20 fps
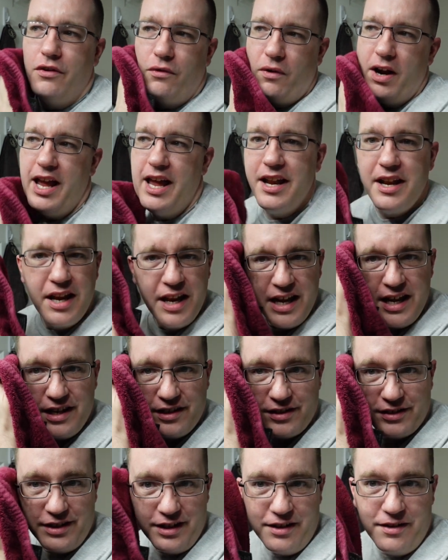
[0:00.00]
and
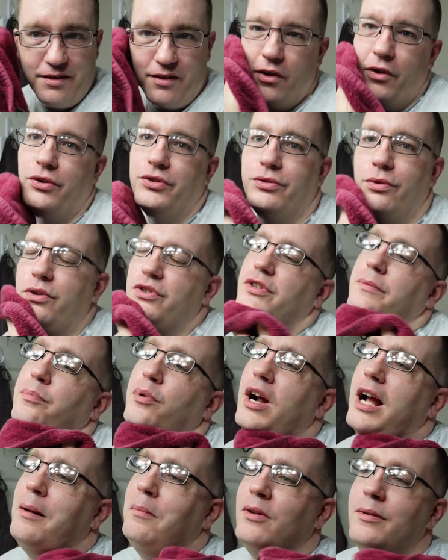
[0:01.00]
redness and all sorts of
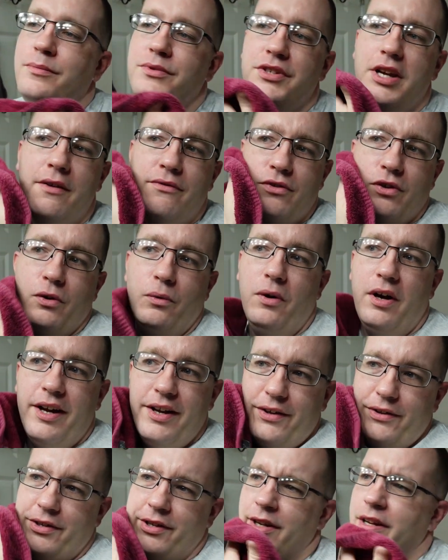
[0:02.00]
problems after a
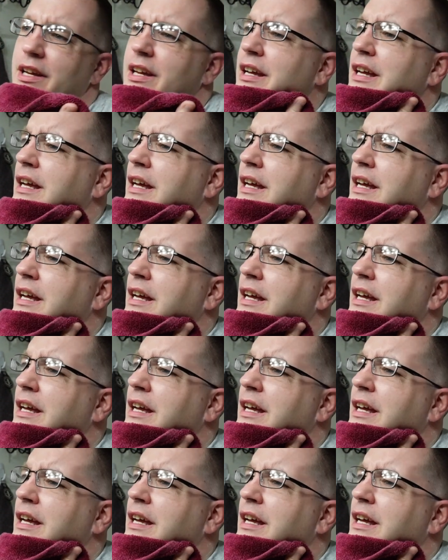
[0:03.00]
while.